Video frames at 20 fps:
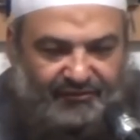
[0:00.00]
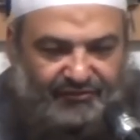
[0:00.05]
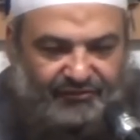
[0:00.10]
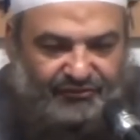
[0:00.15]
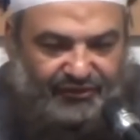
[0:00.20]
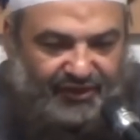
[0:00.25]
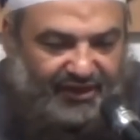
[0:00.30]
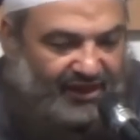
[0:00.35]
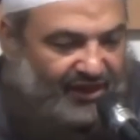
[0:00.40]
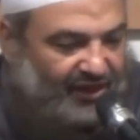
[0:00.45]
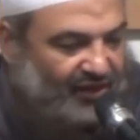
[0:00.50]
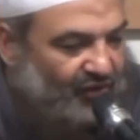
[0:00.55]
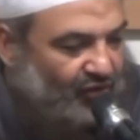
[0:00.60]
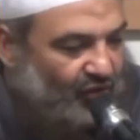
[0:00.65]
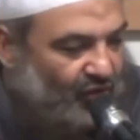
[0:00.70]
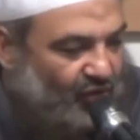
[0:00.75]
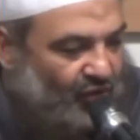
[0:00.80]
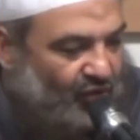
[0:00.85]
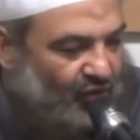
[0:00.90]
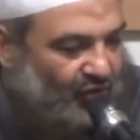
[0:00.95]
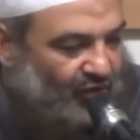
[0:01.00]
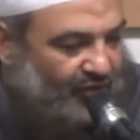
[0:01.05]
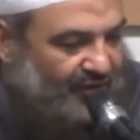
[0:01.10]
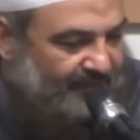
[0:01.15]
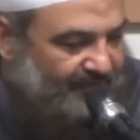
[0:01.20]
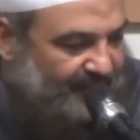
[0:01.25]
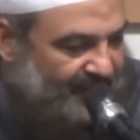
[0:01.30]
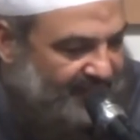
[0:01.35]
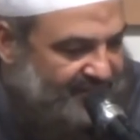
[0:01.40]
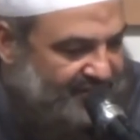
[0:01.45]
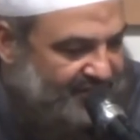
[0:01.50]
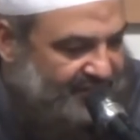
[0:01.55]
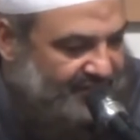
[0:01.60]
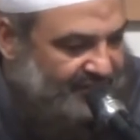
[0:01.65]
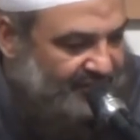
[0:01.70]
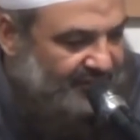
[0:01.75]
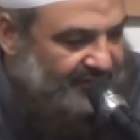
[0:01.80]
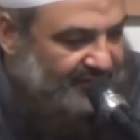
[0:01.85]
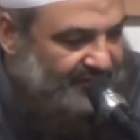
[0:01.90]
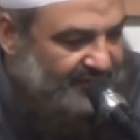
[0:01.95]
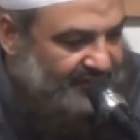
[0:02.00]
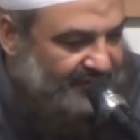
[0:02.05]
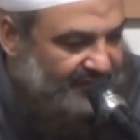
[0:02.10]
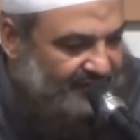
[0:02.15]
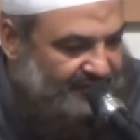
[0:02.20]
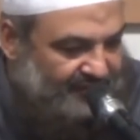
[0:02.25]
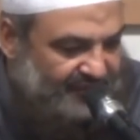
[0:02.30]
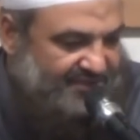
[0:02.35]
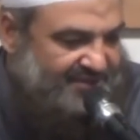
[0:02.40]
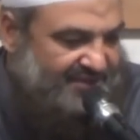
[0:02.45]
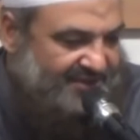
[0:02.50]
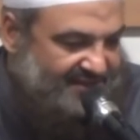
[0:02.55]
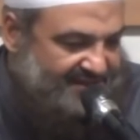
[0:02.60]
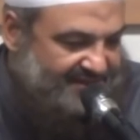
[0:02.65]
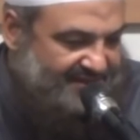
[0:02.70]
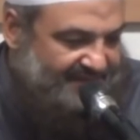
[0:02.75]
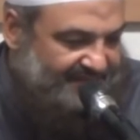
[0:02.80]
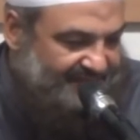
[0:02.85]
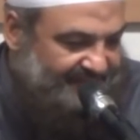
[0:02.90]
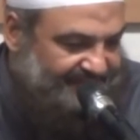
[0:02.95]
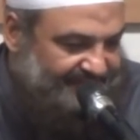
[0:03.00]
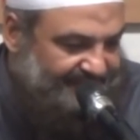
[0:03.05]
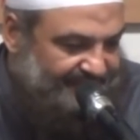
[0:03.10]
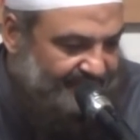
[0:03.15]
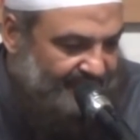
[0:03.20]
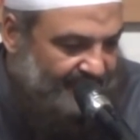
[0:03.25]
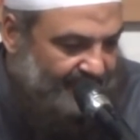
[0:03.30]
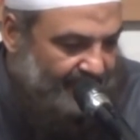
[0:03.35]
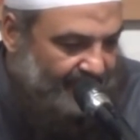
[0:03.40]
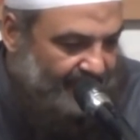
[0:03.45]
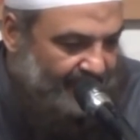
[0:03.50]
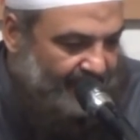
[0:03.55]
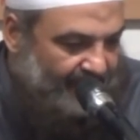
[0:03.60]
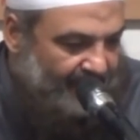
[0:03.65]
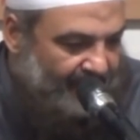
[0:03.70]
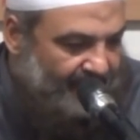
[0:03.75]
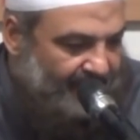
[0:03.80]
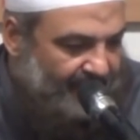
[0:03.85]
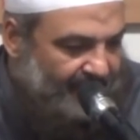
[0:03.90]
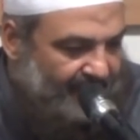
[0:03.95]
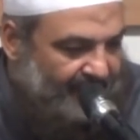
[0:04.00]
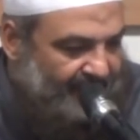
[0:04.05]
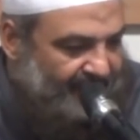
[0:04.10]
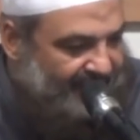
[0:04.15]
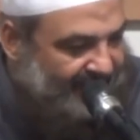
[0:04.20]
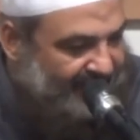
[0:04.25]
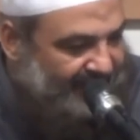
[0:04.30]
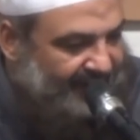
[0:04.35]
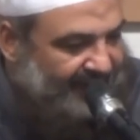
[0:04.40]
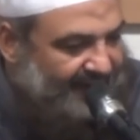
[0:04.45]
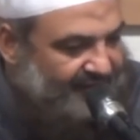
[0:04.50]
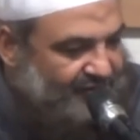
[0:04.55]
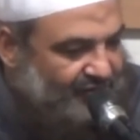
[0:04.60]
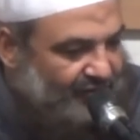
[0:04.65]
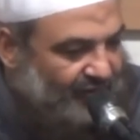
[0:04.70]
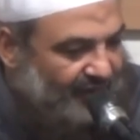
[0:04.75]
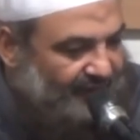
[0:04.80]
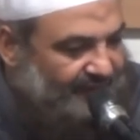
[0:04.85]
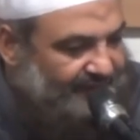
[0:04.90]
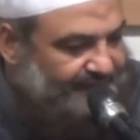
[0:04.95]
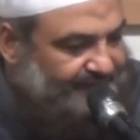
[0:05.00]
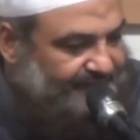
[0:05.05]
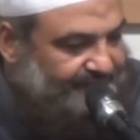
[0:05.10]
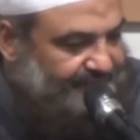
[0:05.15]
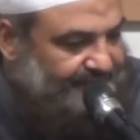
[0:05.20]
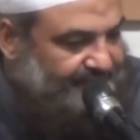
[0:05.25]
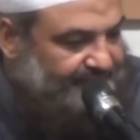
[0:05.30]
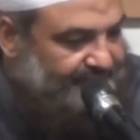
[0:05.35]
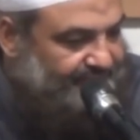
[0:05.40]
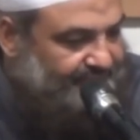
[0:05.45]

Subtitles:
free all the political prisoners. Then later on,